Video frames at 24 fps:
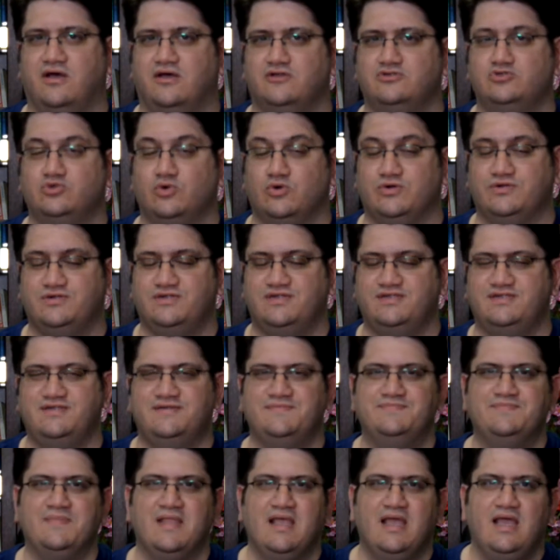sorted.
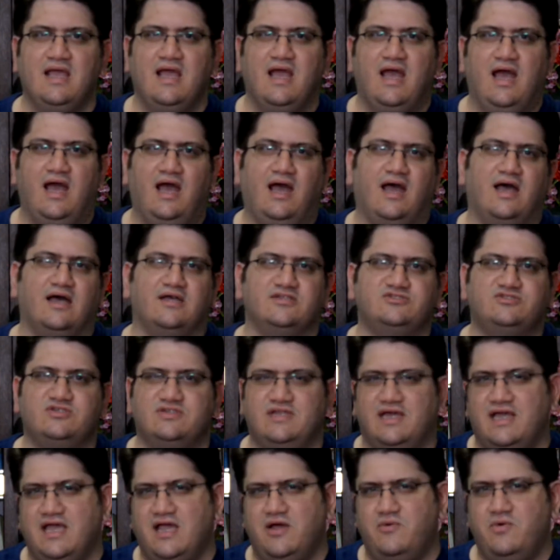
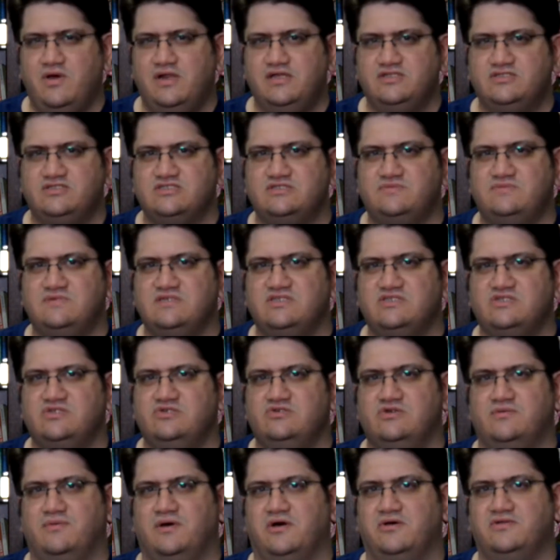Today I wanted to speak to you
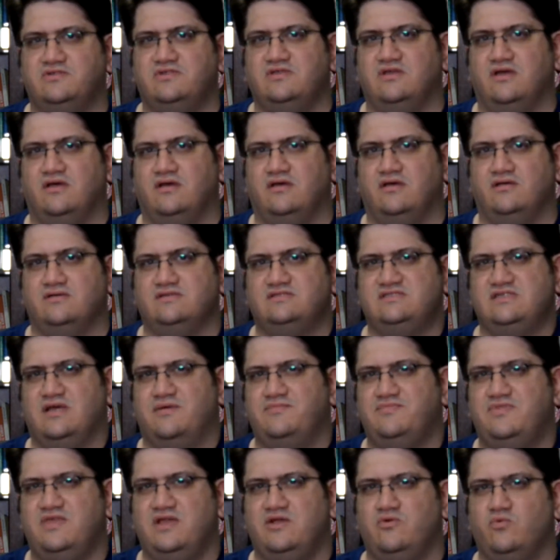about
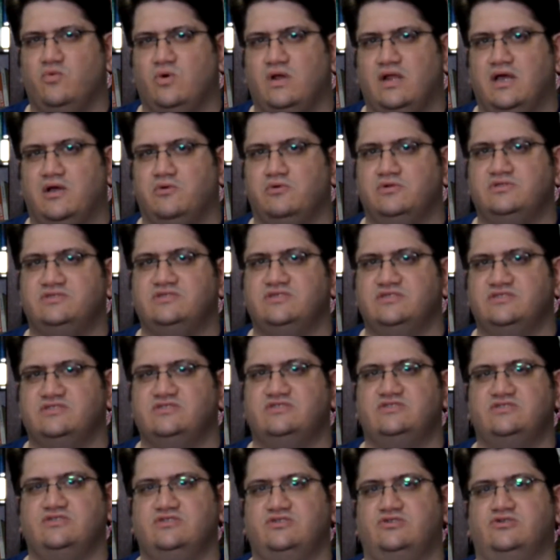something what I would
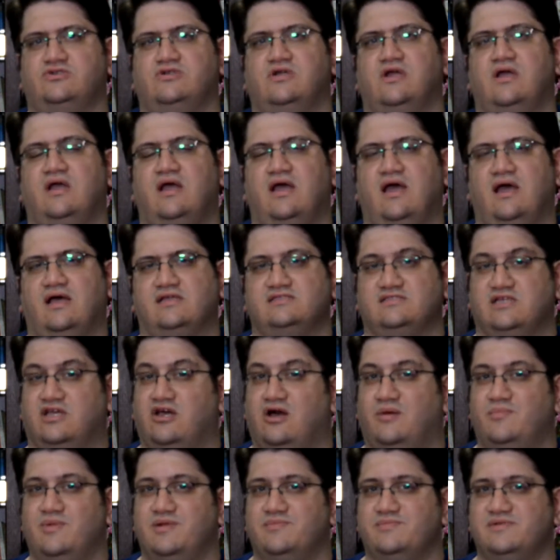consider as a
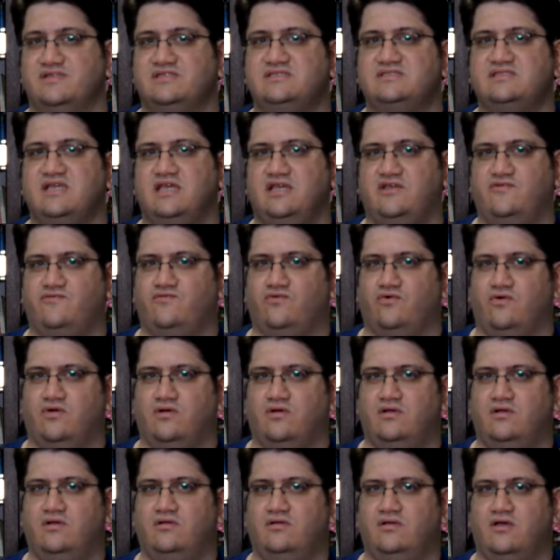common mistake for
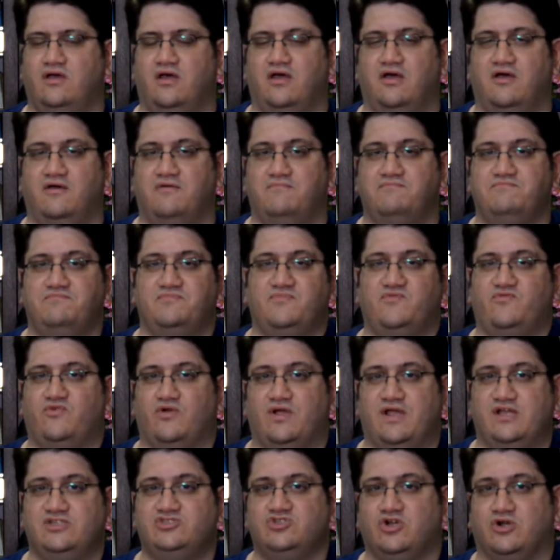
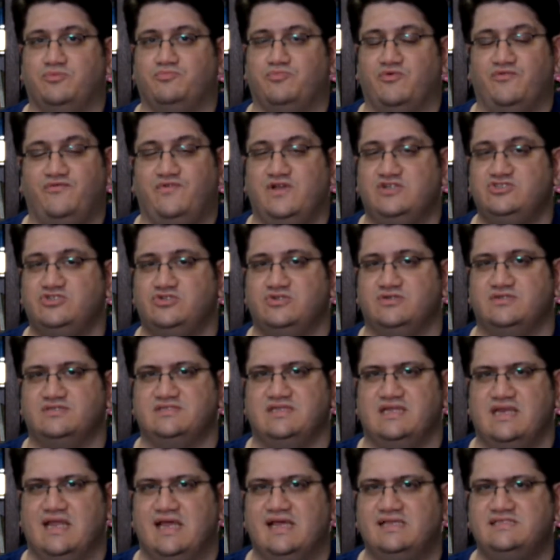HR professionals
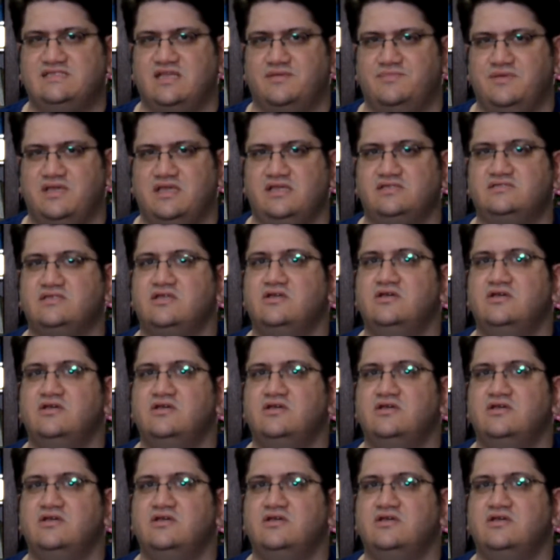and SMEs,